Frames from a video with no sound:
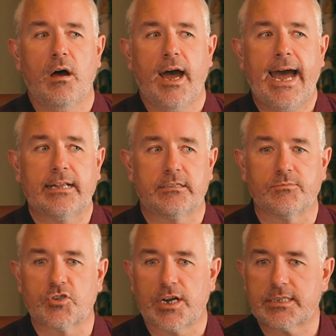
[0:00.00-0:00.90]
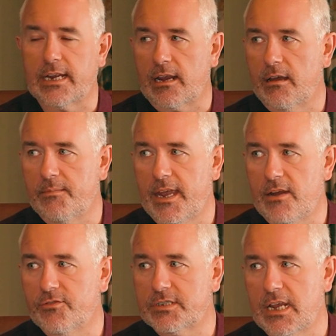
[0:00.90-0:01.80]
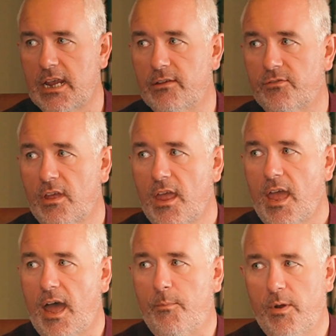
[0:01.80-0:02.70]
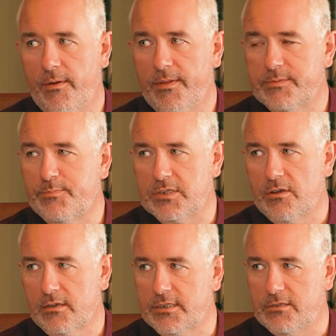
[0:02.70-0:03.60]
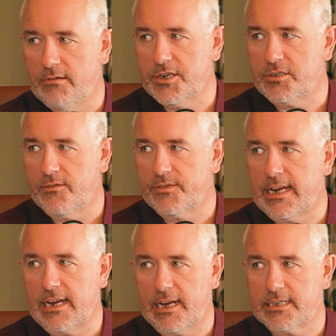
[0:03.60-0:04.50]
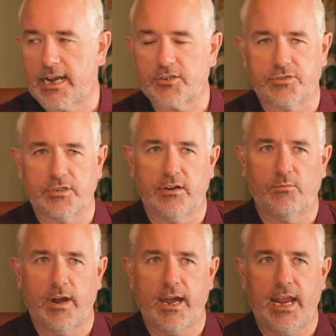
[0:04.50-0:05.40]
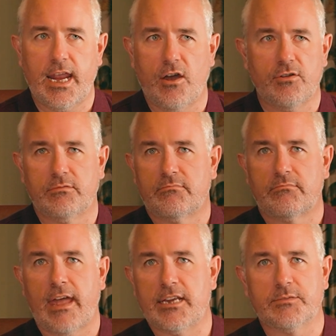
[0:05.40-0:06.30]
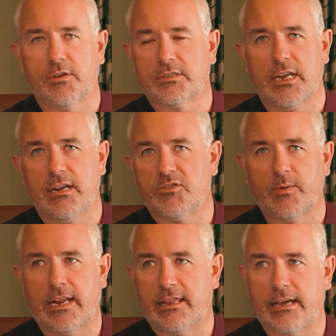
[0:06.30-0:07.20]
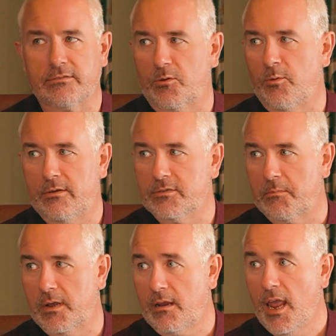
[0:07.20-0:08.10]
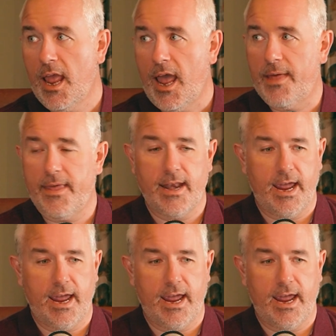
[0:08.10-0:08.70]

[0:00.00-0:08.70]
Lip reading: Had some trust income that he'd received, and we were in this bizarre situation of sending in a tax return where he owed HMRC 20,000 quid or something, and then